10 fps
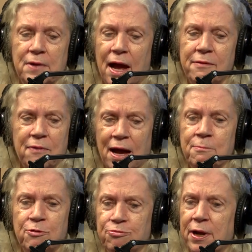I,
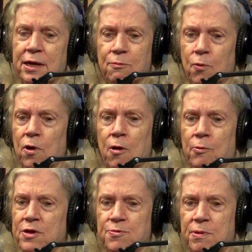am afraid it will
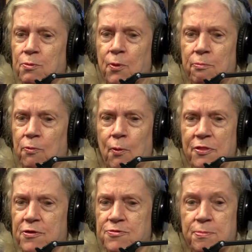always be w-
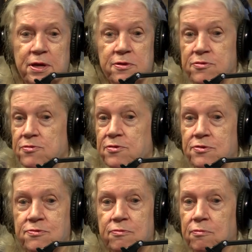with us because it's
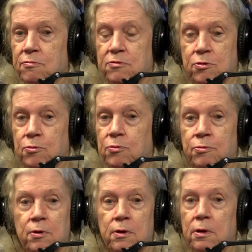just too,
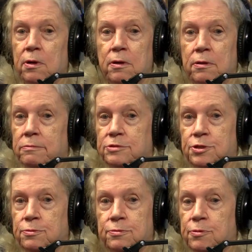
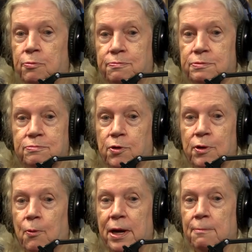too good
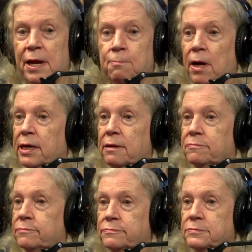a way to make money.
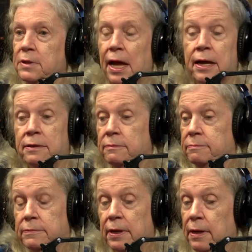And
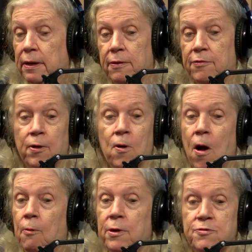there are
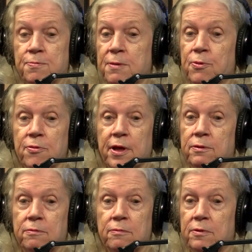always people
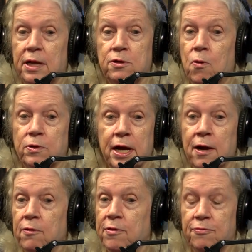that, that don't
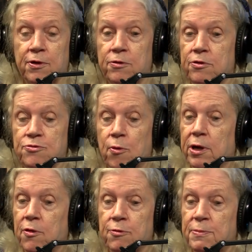care that they're
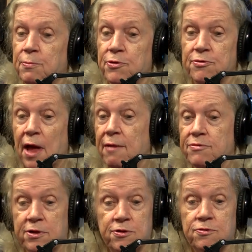destroying other people's lives.
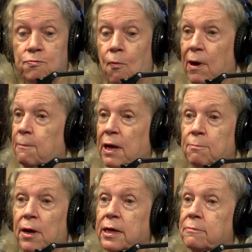They just want to make
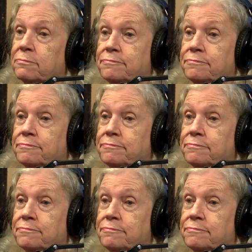money.